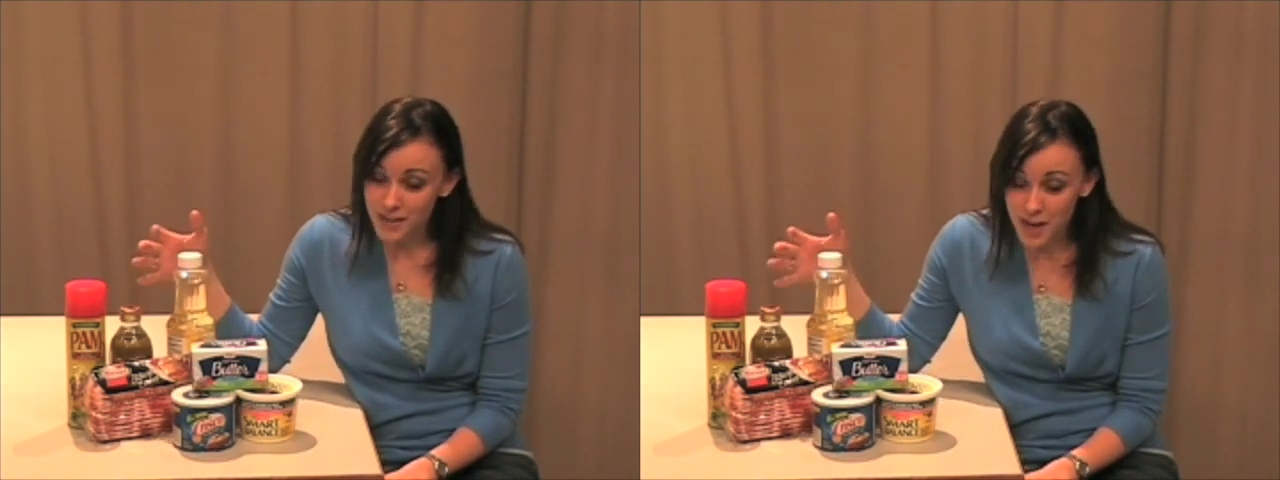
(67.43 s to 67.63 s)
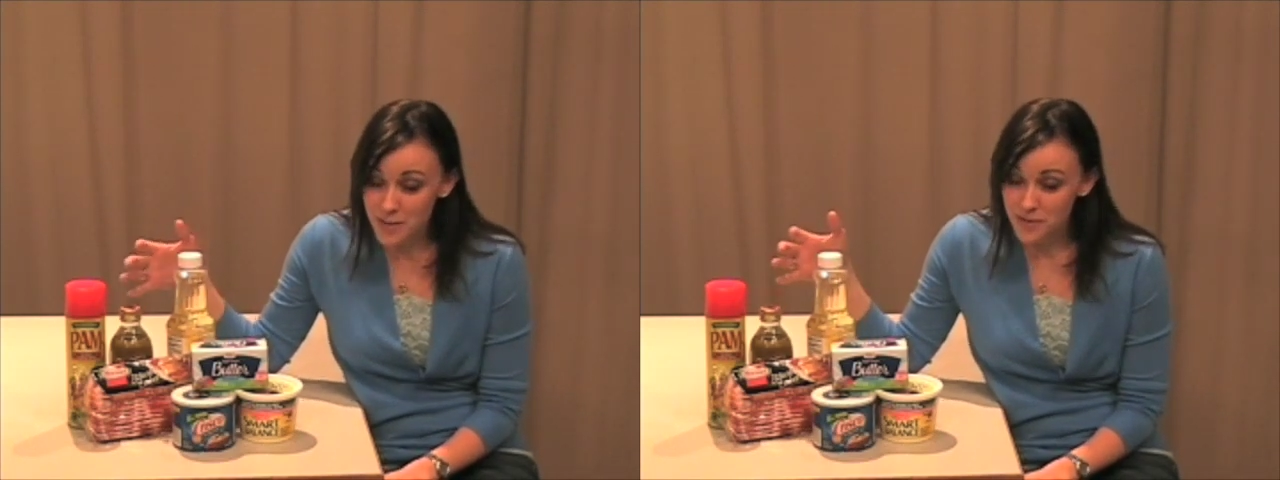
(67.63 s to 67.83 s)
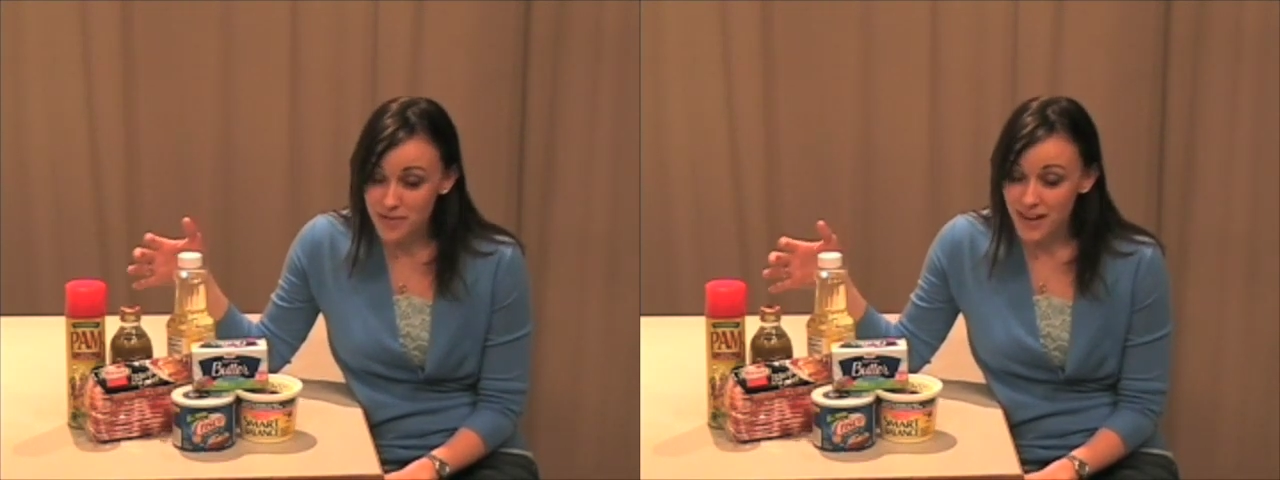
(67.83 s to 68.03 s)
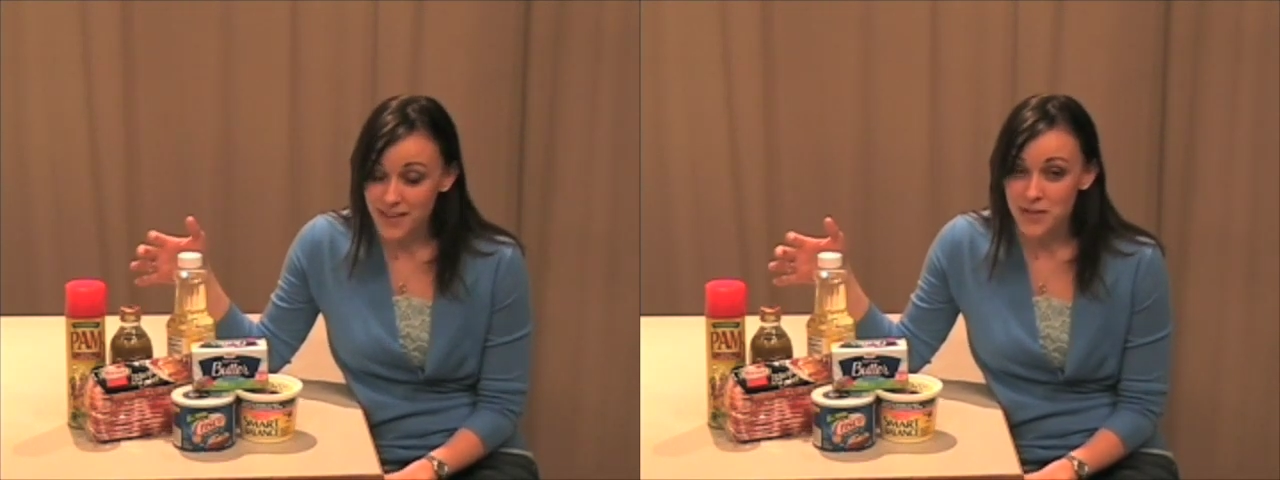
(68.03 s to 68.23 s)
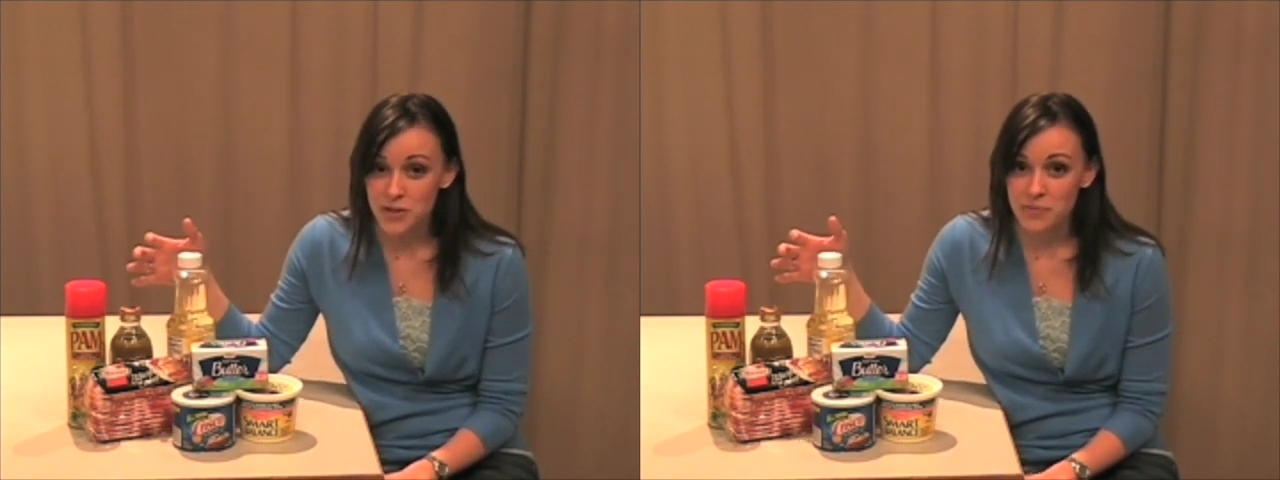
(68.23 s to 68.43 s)
type of
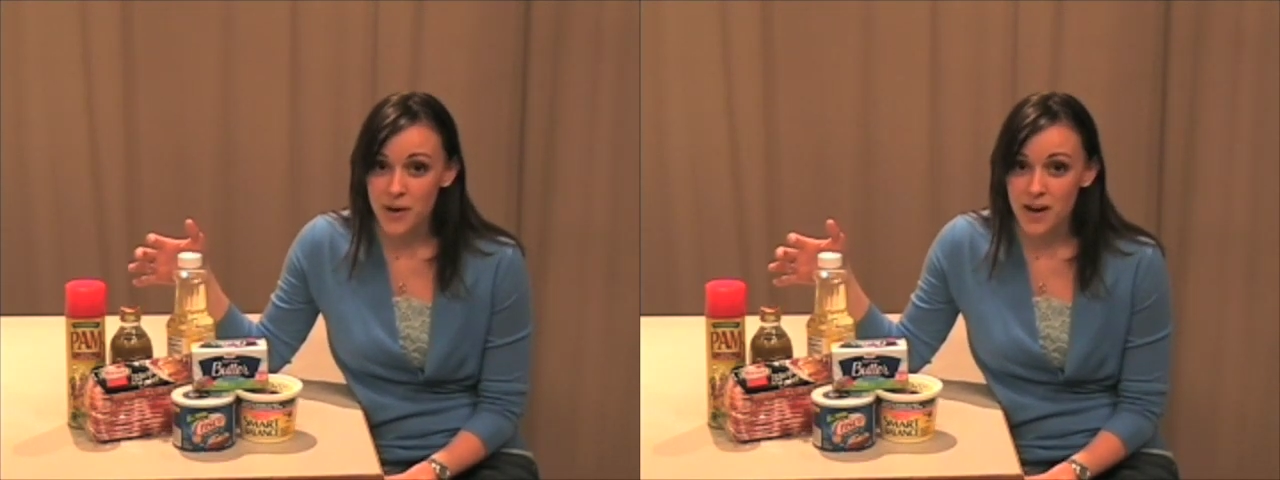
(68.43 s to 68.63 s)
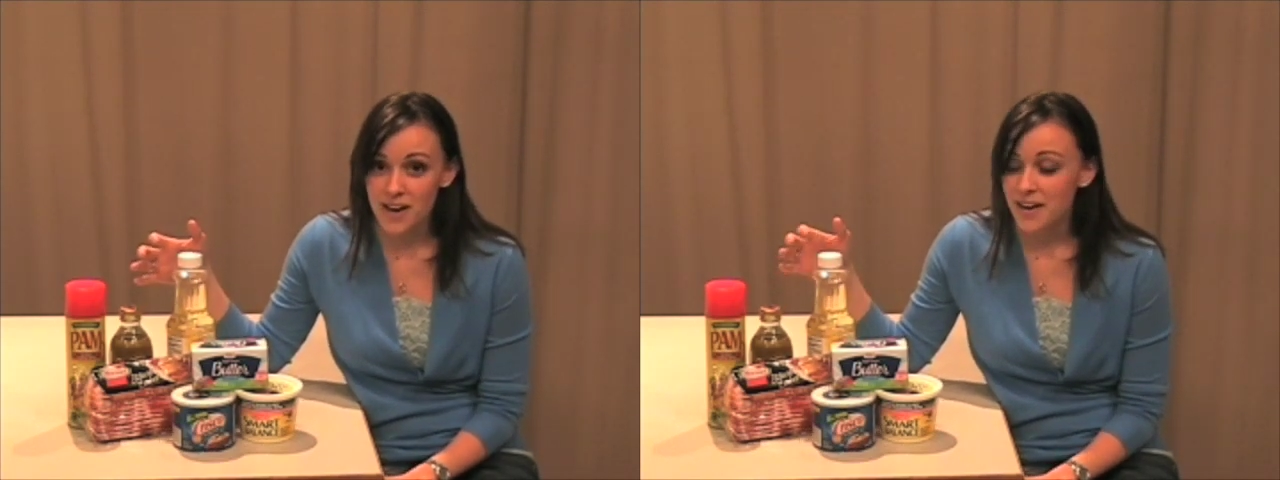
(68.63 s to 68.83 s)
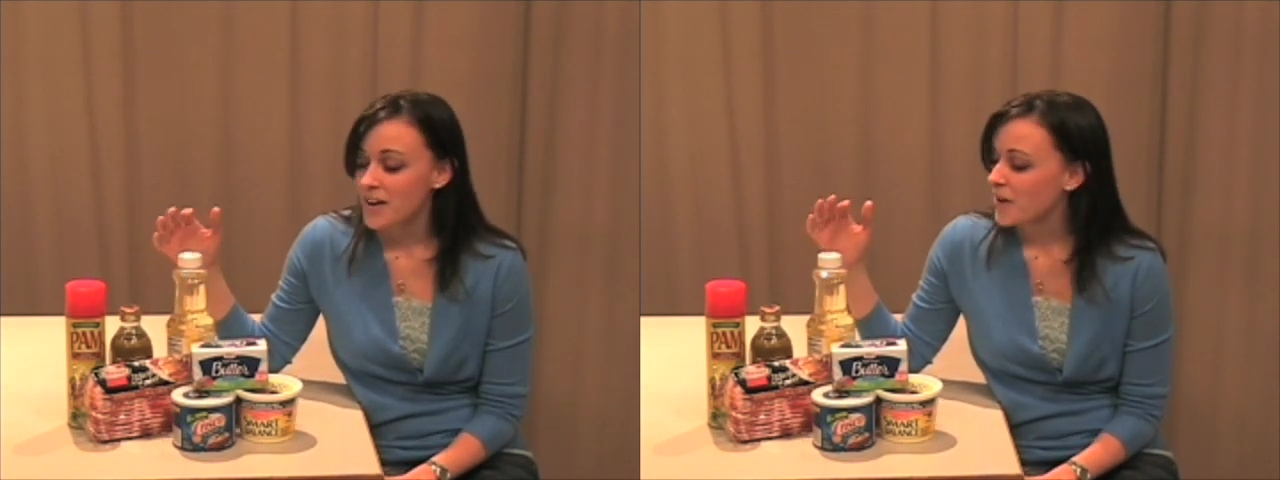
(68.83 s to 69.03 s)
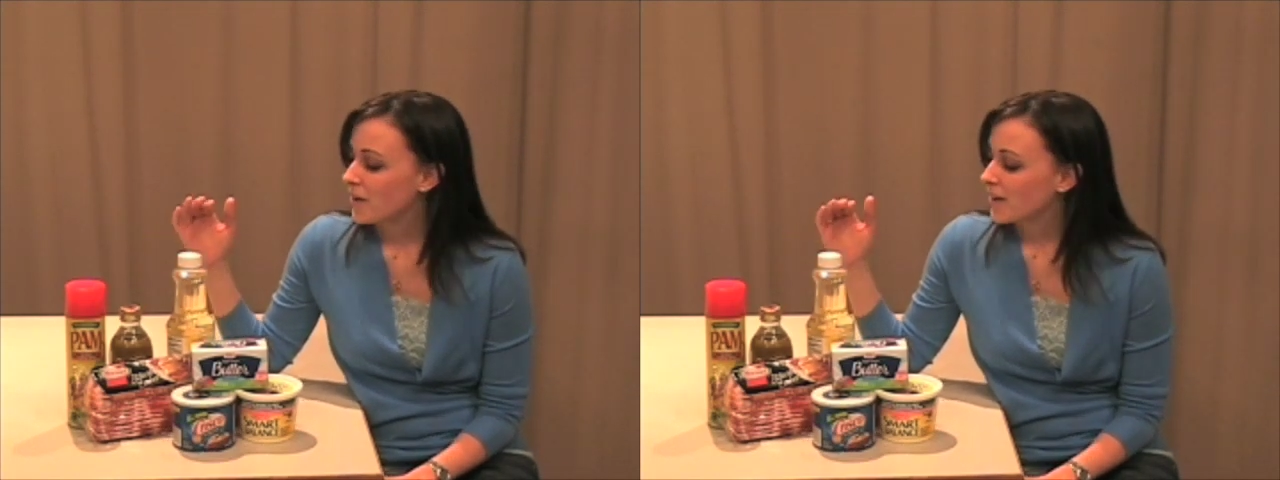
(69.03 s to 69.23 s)
fat they should buy.